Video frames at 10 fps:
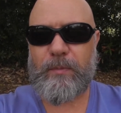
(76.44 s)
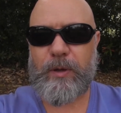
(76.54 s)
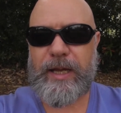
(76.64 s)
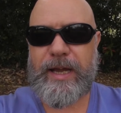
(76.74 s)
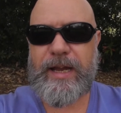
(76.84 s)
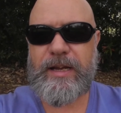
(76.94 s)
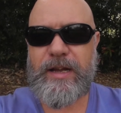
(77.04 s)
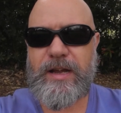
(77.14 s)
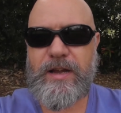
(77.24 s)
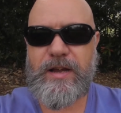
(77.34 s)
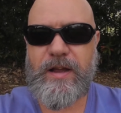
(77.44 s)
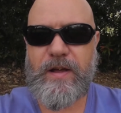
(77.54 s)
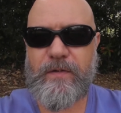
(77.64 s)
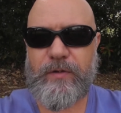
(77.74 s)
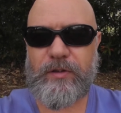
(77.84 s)
plan
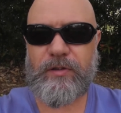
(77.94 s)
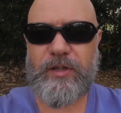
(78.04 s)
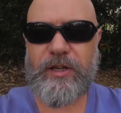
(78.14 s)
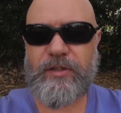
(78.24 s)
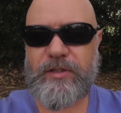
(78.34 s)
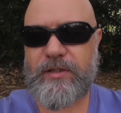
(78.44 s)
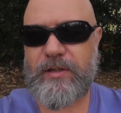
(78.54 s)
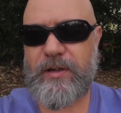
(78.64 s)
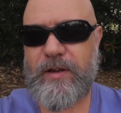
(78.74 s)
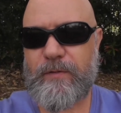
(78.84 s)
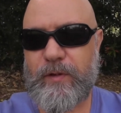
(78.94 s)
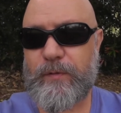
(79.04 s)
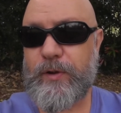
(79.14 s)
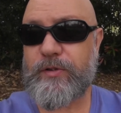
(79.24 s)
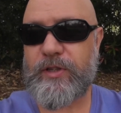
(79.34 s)
for six, for the
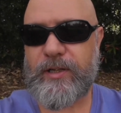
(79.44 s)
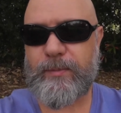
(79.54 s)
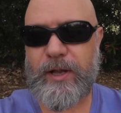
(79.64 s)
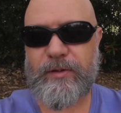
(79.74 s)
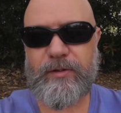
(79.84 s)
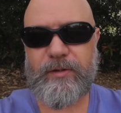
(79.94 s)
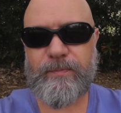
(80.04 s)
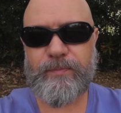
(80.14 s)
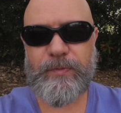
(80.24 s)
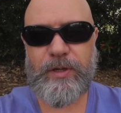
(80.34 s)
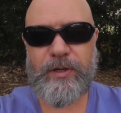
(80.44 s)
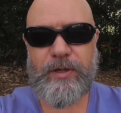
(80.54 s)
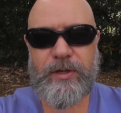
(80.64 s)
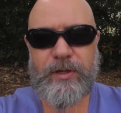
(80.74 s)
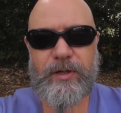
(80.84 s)
first six months.
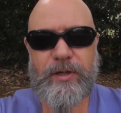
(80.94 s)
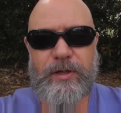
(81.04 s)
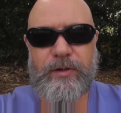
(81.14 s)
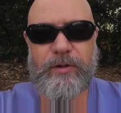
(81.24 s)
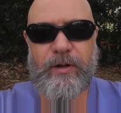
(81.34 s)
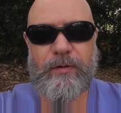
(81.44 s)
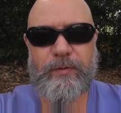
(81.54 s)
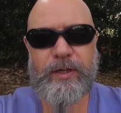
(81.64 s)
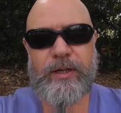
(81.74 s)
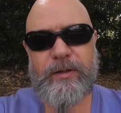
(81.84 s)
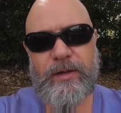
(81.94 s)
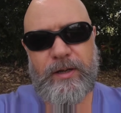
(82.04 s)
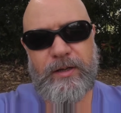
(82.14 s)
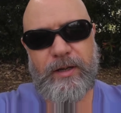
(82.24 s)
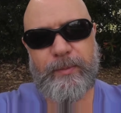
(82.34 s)
So I figured,
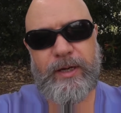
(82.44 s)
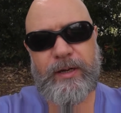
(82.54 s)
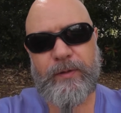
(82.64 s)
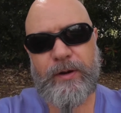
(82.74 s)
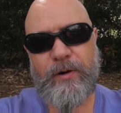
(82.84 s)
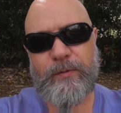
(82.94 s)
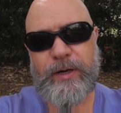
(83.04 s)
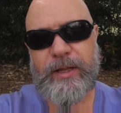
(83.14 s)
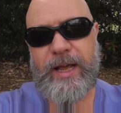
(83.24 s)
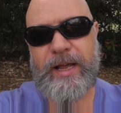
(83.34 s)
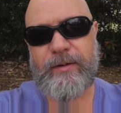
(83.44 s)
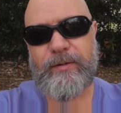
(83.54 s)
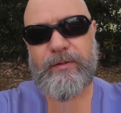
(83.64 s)
I mean, if they're offering that